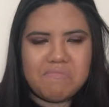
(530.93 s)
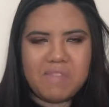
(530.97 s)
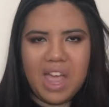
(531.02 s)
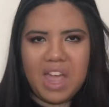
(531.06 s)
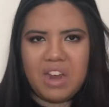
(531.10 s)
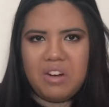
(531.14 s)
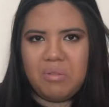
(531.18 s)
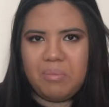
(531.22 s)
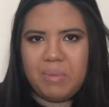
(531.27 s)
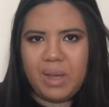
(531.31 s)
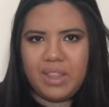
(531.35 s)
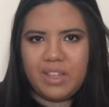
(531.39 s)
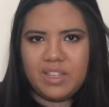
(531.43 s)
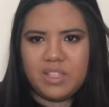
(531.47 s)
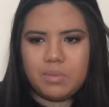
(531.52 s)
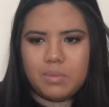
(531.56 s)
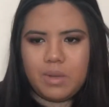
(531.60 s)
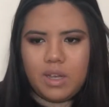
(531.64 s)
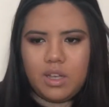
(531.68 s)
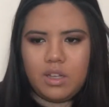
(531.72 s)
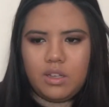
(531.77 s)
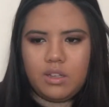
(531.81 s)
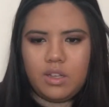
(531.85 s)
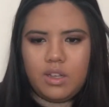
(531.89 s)
I don't mind the
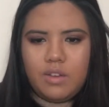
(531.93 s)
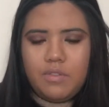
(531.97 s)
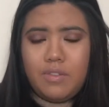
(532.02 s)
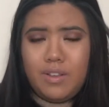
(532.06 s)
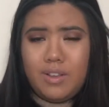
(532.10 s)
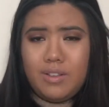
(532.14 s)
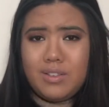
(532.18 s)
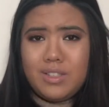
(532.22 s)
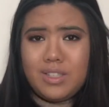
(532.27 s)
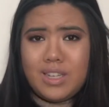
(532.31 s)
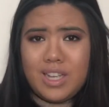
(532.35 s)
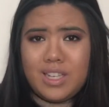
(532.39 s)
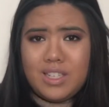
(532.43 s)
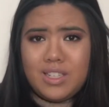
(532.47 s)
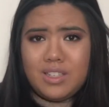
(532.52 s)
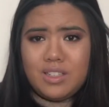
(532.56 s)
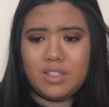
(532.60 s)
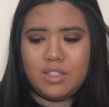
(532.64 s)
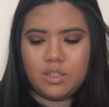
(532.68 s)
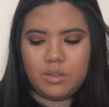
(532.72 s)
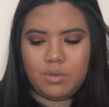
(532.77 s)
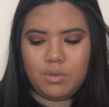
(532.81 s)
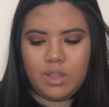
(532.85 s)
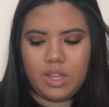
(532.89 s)
smell. It feels nice and
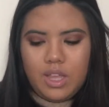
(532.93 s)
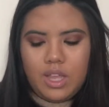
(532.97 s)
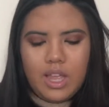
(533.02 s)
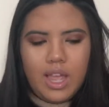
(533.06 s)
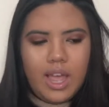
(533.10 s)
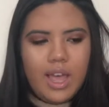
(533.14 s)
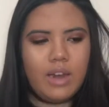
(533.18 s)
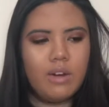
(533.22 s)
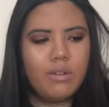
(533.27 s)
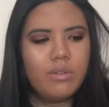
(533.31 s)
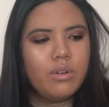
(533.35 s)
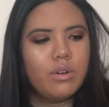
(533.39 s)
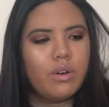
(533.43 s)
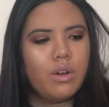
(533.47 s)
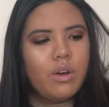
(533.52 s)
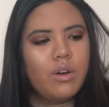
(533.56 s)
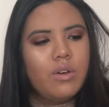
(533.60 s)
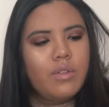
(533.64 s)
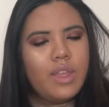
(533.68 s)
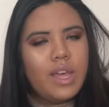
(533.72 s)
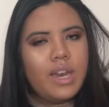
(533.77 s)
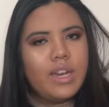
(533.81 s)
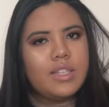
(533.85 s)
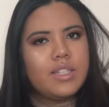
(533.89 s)
soothing. I don't
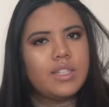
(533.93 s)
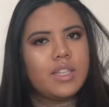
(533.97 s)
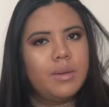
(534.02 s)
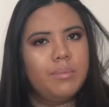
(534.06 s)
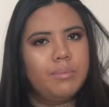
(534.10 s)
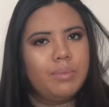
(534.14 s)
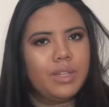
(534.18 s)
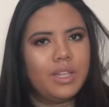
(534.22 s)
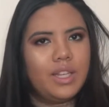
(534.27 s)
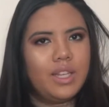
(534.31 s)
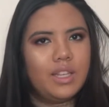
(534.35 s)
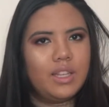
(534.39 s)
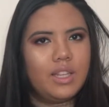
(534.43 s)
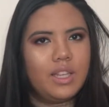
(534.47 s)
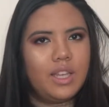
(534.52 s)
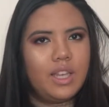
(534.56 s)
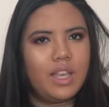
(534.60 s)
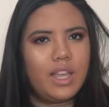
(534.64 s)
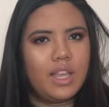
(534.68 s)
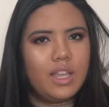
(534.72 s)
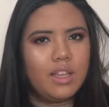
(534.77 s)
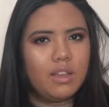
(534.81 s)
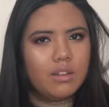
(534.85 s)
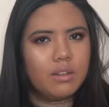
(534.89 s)
know that it's completely
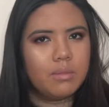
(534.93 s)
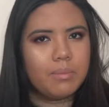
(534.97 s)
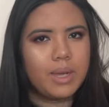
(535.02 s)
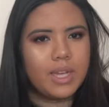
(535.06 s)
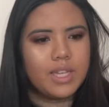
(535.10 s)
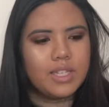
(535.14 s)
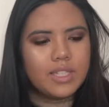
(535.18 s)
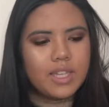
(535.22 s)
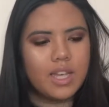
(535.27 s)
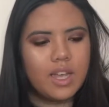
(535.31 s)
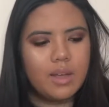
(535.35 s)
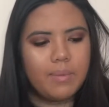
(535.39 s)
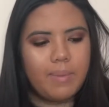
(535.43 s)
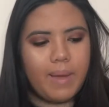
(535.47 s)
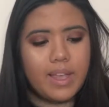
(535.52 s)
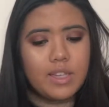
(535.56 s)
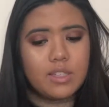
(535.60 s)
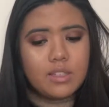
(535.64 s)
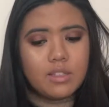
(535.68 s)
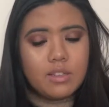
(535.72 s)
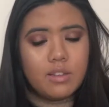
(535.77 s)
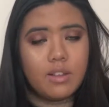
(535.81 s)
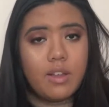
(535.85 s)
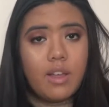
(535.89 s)
healed my scalp. I
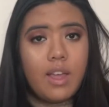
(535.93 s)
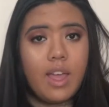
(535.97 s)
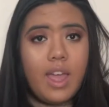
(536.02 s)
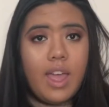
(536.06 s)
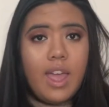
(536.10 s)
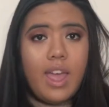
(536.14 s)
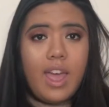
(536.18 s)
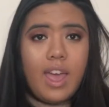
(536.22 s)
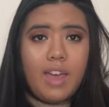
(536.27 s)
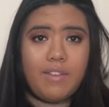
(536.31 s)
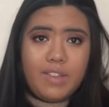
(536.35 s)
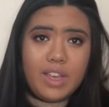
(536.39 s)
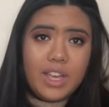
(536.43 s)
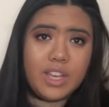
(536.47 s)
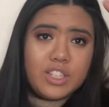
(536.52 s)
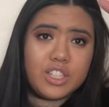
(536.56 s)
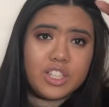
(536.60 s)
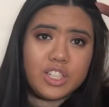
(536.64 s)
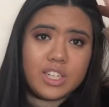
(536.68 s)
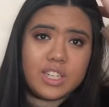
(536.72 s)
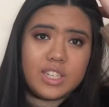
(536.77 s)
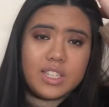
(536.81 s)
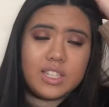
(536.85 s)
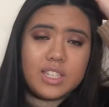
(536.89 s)
still have
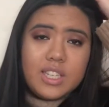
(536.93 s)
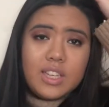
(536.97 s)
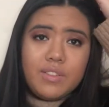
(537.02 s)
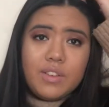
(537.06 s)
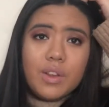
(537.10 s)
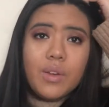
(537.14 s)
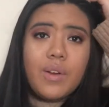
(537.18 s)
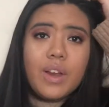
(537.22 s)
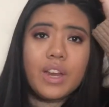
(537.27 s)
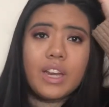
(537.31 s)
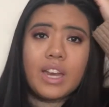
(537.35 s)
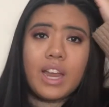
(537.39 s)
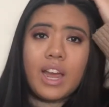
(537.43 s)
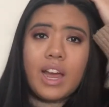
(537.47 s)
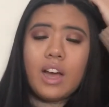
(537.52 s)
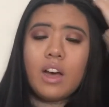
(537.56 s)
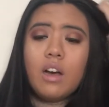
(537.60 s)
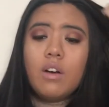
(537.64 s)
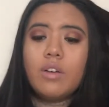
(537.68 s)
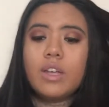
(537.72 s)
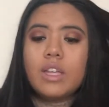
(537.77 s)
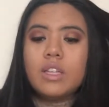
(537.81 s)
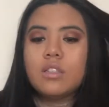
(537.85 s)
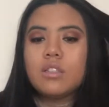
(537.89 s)
itchiness even right
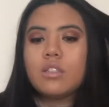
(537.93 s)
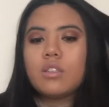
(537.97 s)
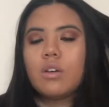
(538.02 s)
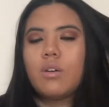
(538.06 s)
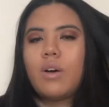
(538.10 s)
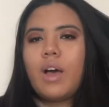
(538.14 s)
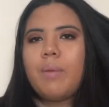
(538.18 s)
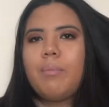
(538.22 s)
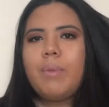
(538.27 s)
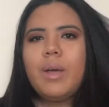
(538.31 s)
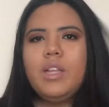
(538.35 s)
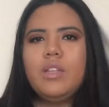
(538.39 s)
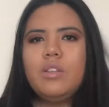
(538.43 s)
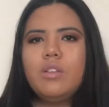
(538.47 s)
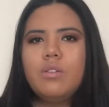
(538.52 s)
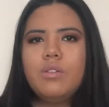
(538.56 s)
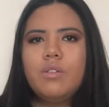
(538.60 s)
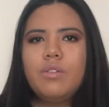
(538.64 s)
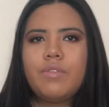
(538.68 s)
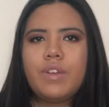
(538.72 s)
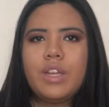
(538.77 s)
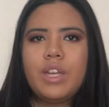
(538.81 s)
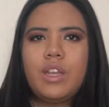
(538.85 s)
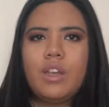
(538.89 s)
now, and so I might do
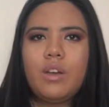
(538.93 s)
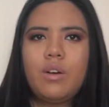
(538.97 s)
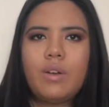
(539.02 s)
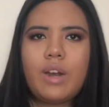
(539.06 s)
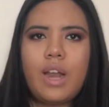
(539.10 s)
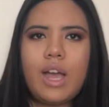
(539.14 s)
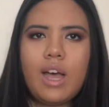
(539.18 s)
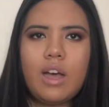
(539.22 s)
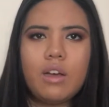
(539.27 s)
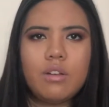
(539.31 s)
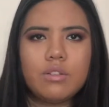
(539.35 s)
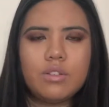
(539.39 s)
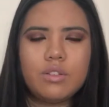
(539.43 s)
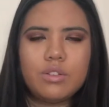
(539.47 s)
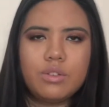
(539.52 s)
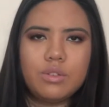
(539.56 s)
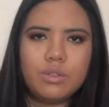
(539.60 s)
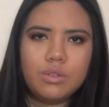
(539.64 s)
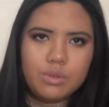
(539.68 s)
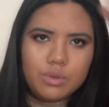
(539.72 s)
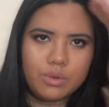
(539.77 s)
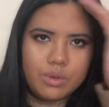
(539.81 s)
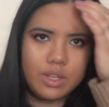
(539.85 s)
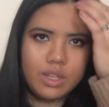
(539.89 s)
a video on how
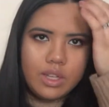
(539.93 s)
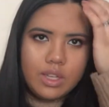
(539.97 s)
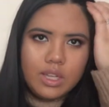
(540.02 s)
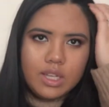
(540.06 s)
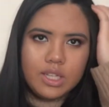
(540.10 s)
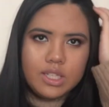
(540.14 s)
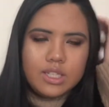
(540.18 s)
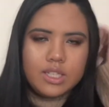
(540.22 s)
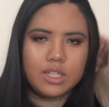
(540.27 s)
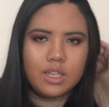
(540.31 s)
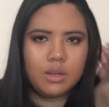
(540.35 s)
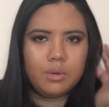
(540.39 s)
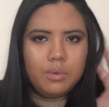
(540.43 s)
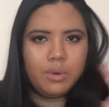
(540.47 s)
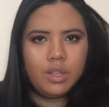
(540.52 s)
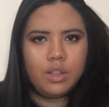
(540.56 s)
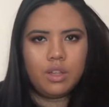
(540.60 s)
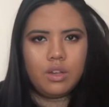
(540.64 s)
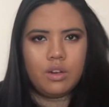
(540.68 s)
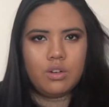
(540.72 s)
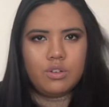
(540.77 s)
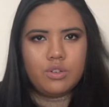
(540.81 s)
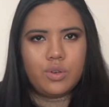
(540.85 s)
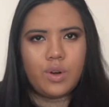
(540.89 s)
to deal with
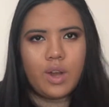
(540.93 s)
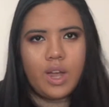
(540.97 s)
your